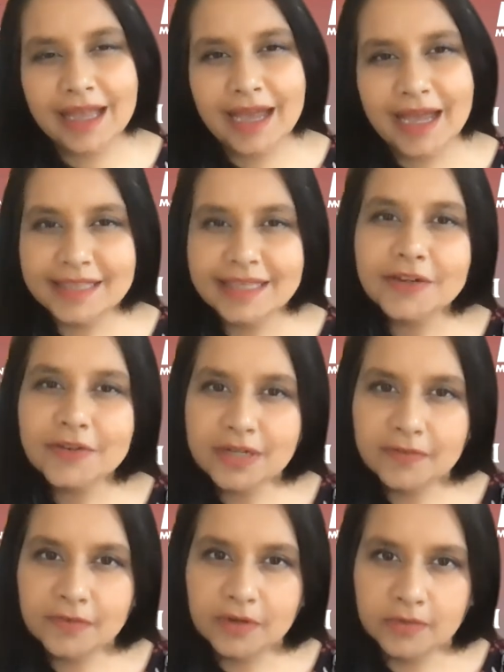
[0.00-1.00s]
I think you're in
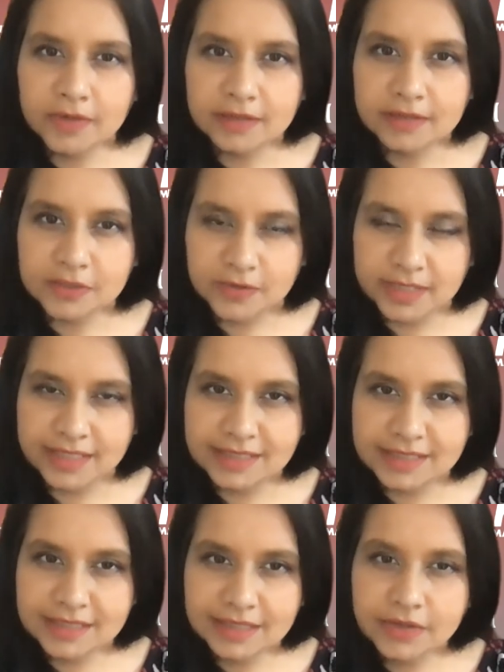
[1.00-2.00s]
for a real
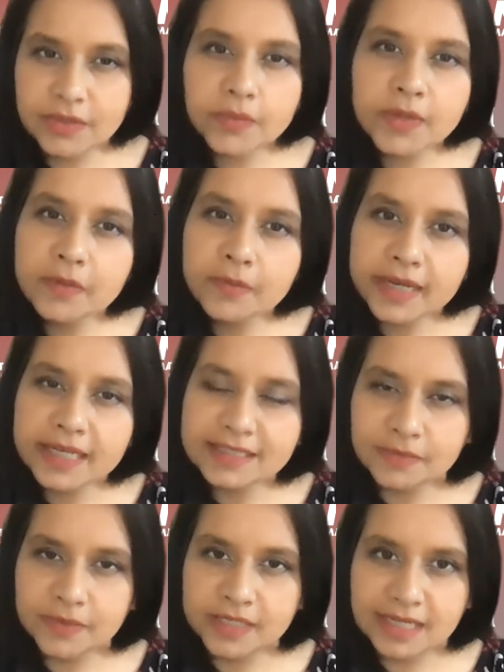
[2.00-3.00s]
treat. There are three ways
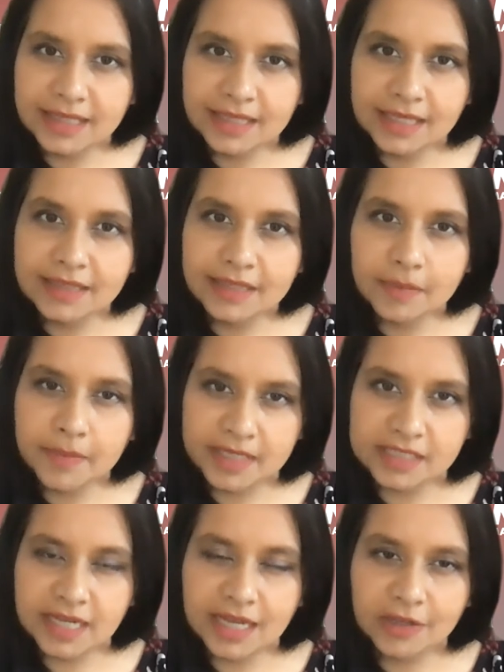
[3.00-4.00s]
in which I think that
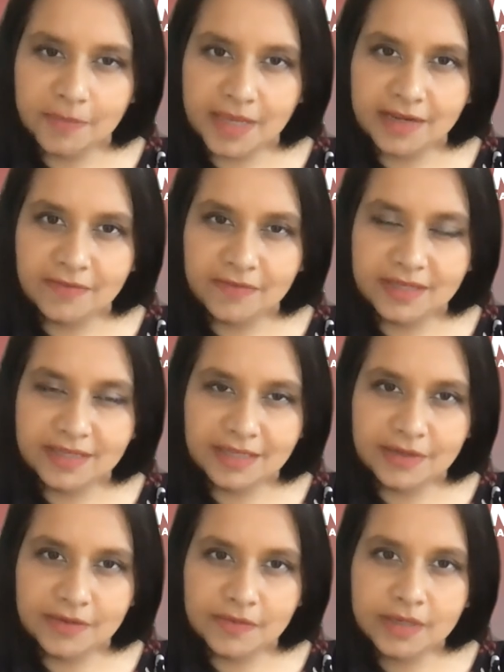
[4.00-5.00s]
MedJack could benefit
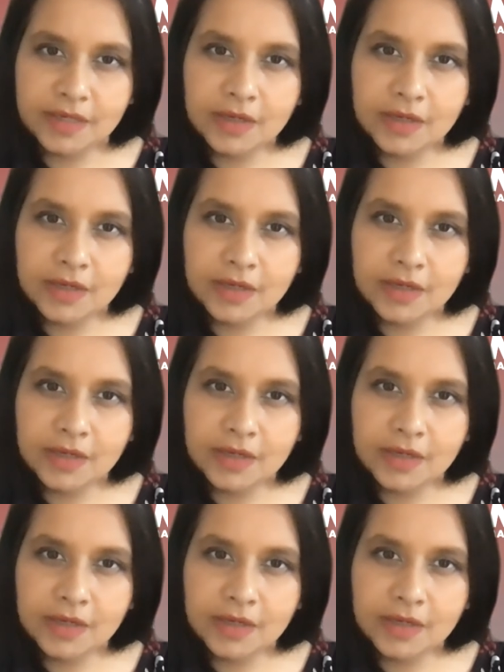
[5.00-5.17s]
you.